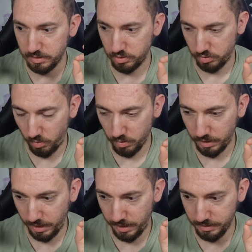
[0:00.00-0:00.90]

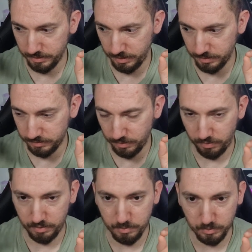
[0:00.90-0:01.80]
song and the
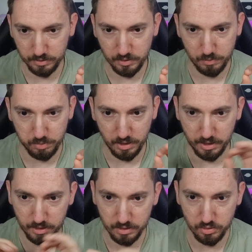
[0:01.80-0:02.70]
theme that is
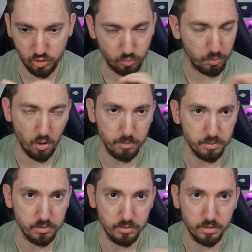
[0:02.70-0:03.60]
playing, superb.
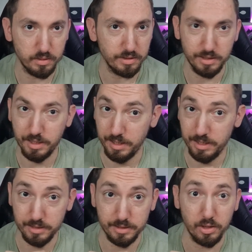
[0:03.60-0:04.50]

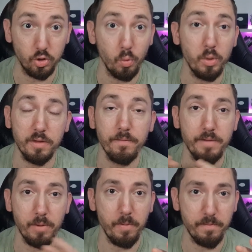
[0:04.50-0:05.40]
They do it
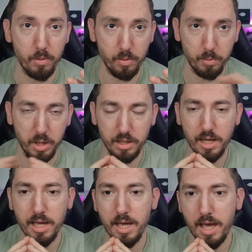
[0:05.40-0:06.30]
very, very well.
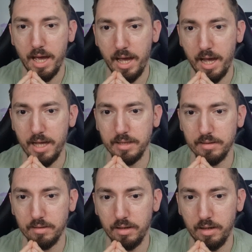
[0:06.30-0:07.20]

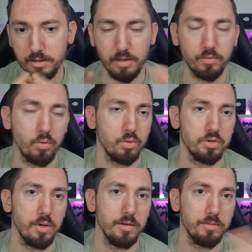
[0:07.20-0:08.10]
And then of
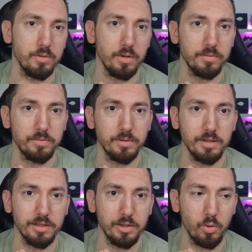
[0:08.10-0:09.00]
course you have
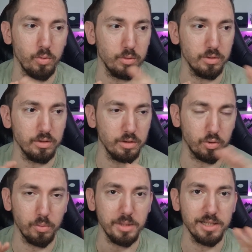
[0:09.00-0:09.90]
the whole
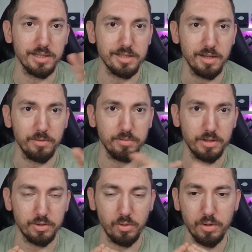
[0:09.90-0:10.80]
comedic
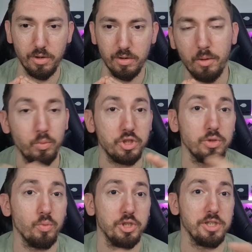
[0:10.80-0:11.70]
stuff that's going on,
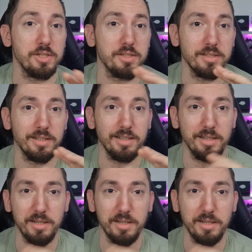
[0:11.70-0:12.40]
which is